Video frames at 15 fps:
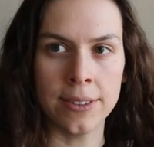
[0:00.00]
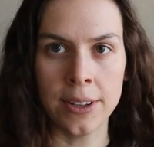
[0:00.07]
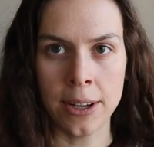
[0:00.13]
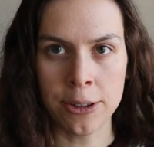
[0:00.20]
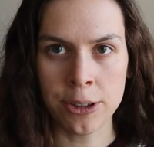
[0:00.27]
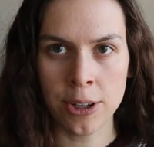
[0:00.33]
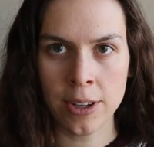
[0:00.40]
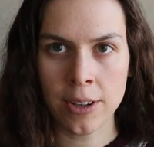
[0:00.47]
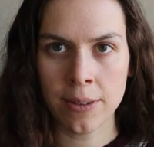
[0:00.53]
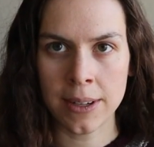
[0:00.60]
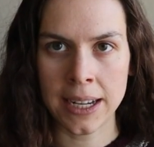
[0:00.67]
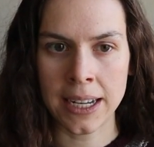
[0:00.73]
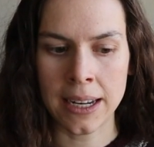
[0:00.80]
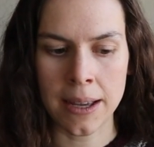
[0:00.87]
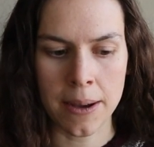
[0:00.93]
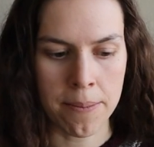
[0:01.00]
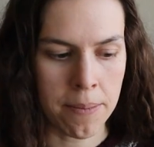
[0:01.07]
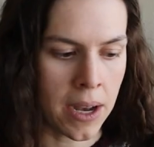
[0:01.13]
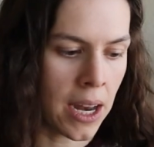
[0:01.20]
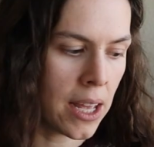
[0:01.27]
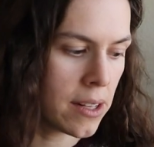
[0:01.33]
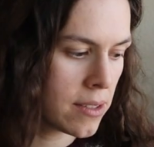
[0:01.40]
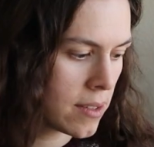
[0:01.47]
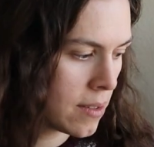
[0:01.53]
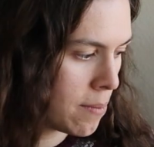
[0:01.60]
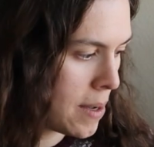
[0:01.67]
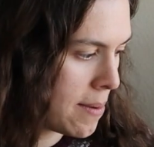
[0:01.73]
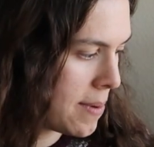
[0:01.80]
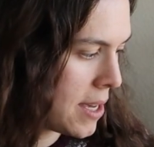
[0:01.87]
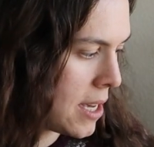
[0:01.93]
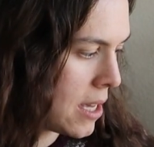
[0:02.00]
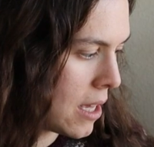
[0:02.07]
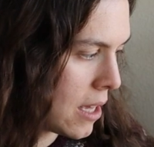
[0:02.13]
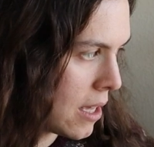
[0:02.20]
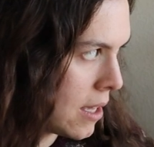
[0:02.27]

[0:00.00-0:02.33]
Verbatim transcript: So I'll show you in a minute maybe.